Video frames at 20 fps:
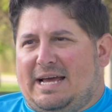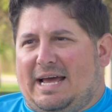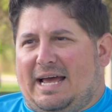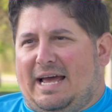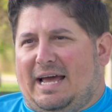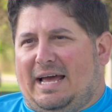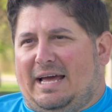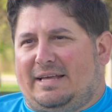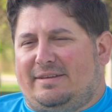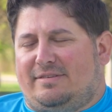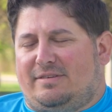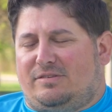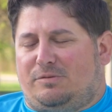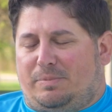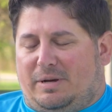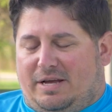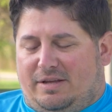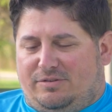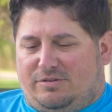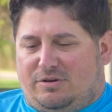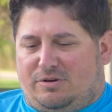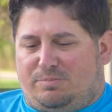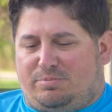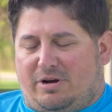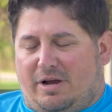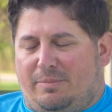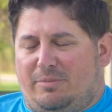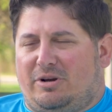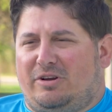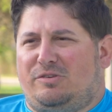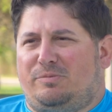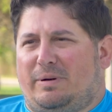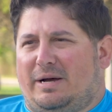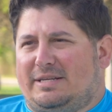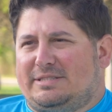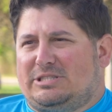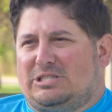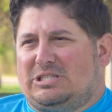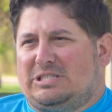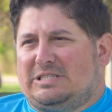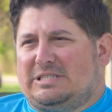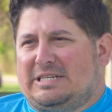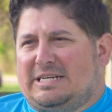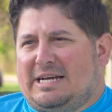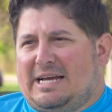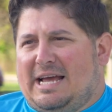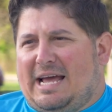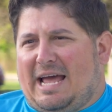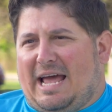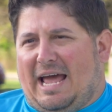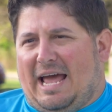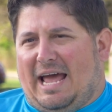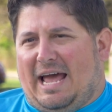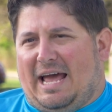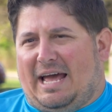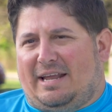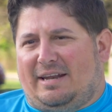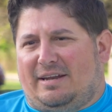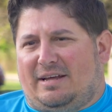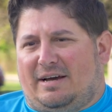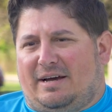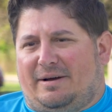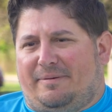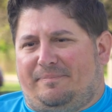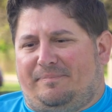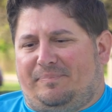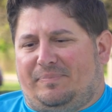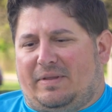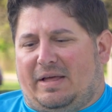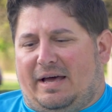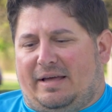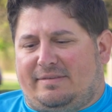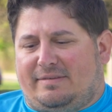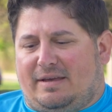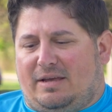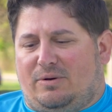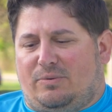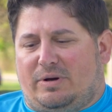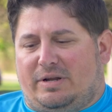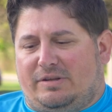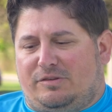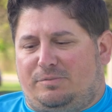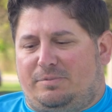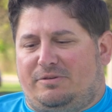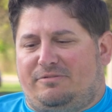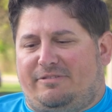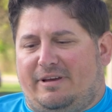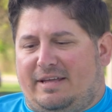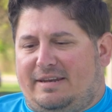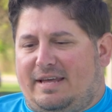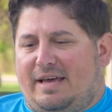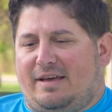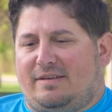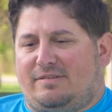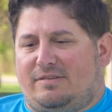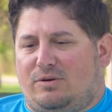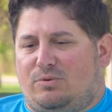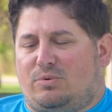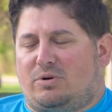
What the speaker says: as a sponsor, primary sponsor, and I'll tell you what, it's been fantastic